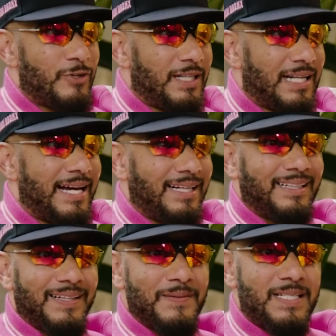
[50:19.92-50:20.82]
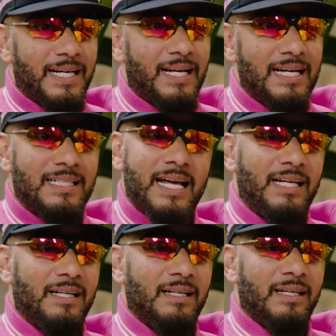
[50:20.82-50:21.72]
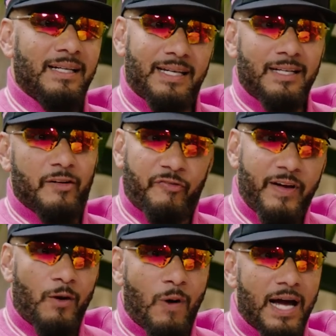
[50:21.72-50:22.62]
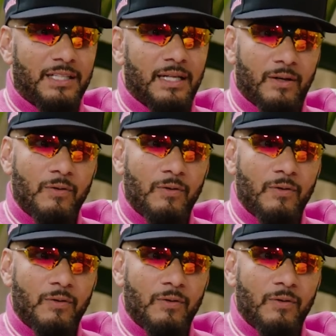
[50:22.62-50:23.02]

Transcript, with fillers: really like, you know what I'm saying? That's like getting a fake watch. Like,